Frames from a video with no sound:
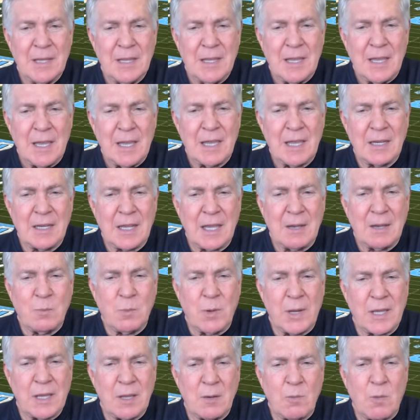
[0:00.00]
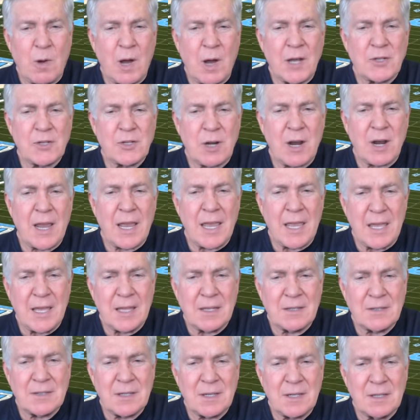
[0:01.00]
And, and we can wash our
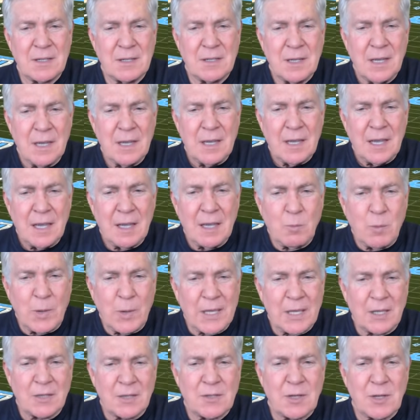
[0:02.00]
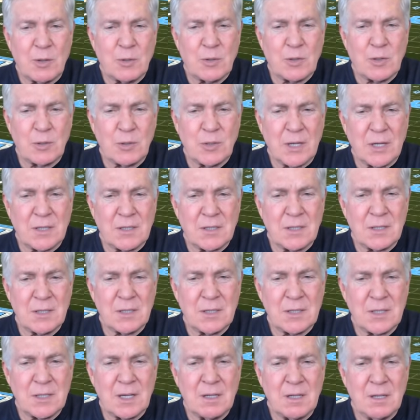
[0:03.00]
hands and, and we can social
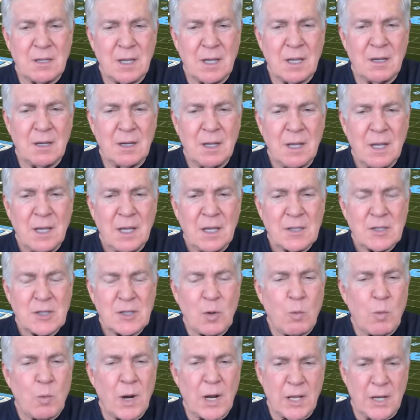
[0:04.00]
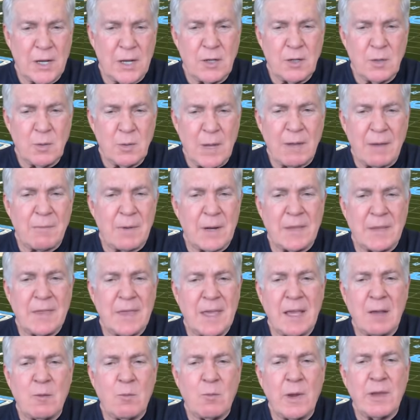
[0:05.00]
distance. And, and so we're going to do
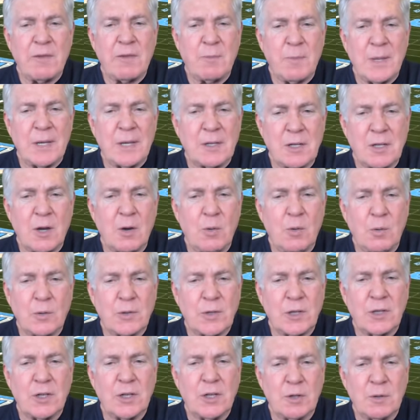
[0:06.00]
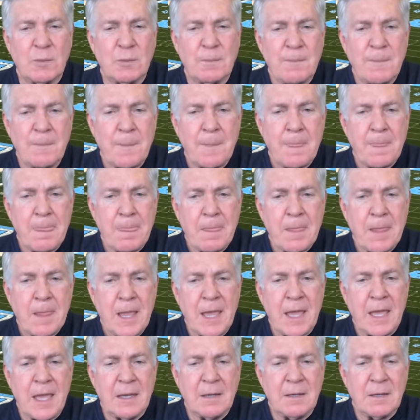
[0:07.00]
everything we've been told to do.
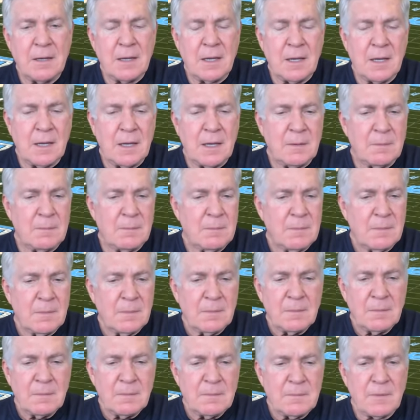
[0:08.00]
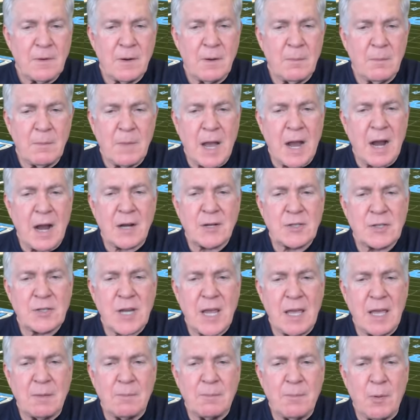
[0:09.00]
And um, from our
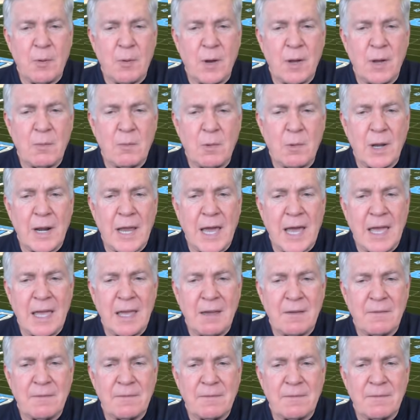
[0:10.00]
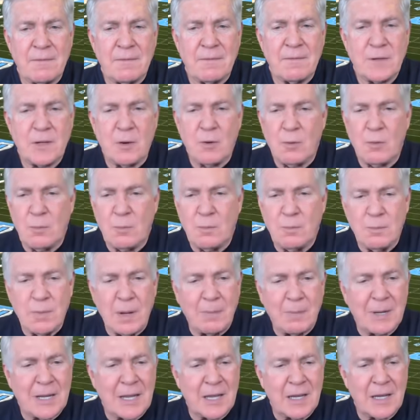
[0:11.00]
standpoint, what I have told
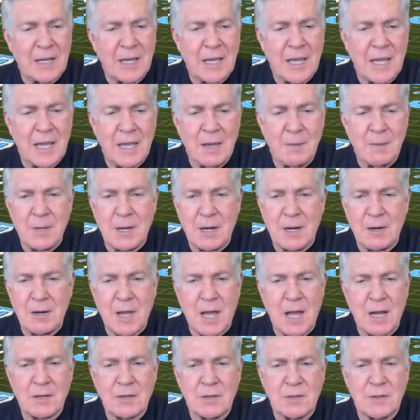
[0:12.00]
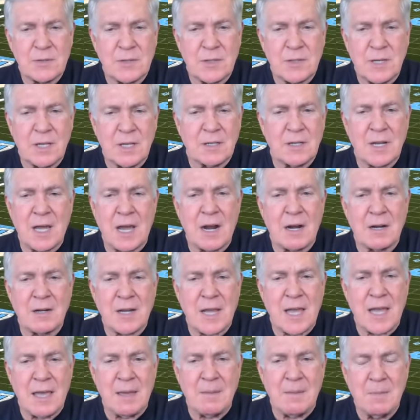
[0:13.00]
Bubba Cunningham and our doctors the entire
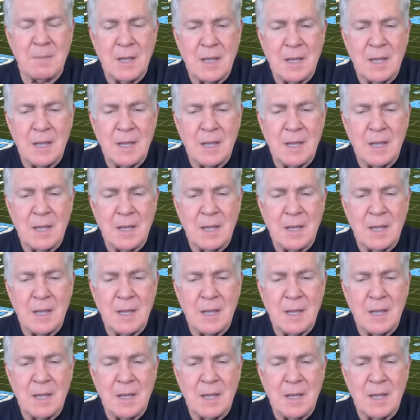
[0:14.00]
time,